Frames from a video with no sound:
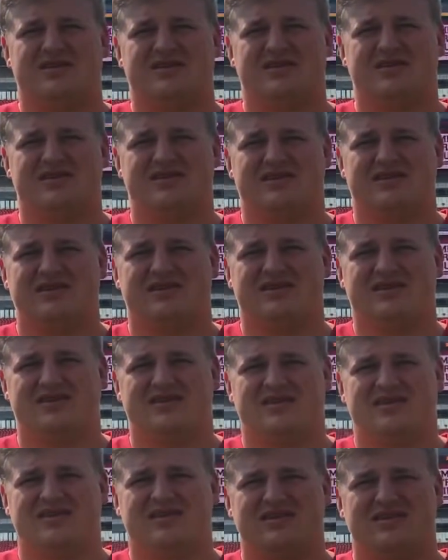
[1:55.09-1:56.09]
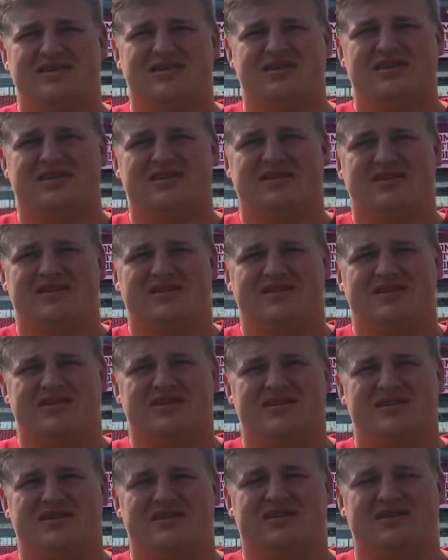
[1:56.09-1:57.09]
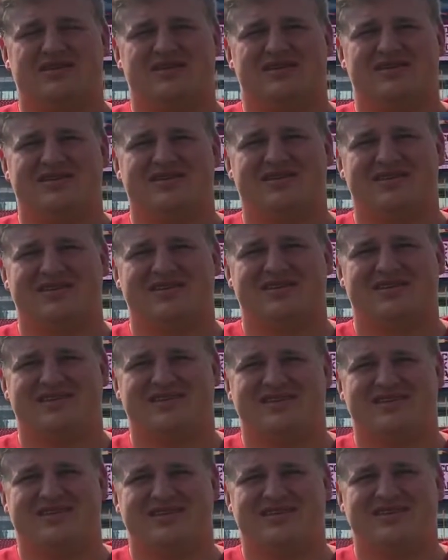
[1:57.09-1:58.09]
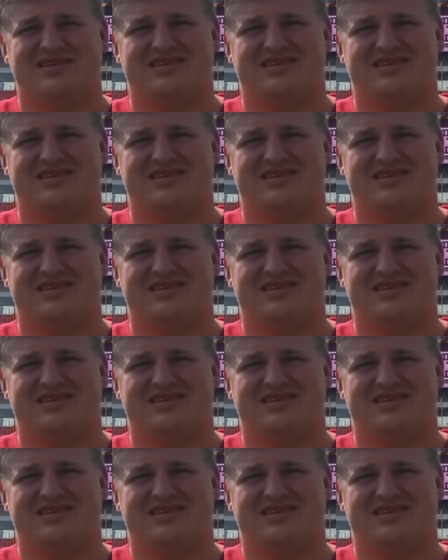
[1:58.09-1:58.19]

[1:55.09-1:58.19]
from people around town or wherever you go, about what,